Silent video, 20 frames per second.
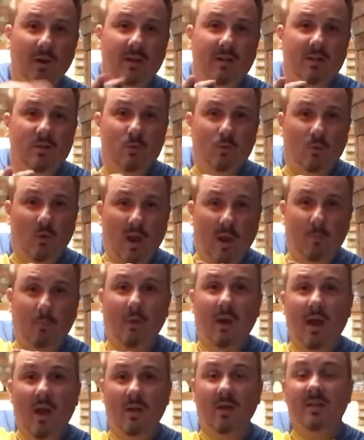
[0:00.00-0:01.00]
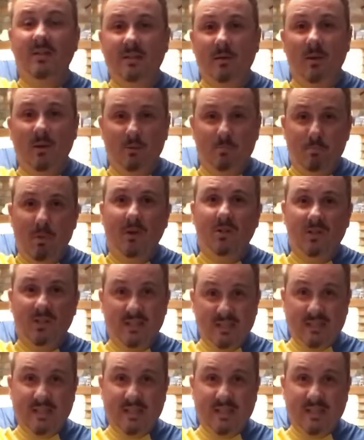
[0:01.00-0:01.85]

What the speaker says: It doesn't wrap around as much and as